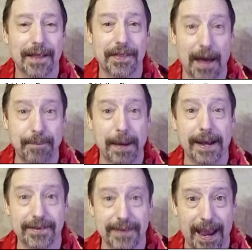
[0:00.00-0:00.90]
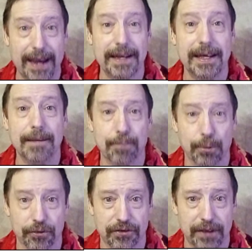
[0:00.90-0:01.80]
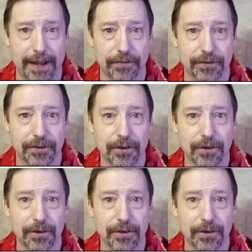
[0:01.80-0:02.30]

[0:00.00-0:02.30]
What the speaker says: that pays 80%